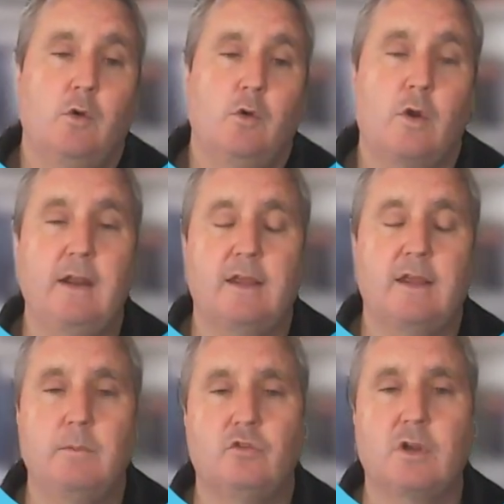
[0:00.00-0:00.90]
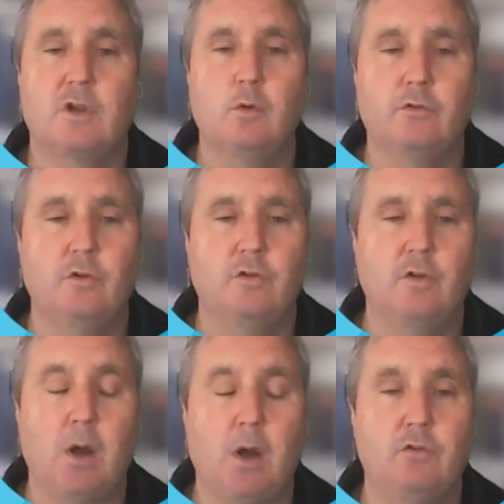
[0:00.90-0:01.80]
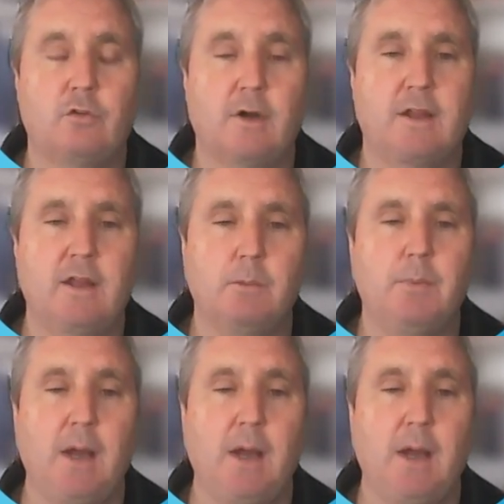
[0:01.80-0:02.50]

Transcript: organic chemistry courses in most curriculum,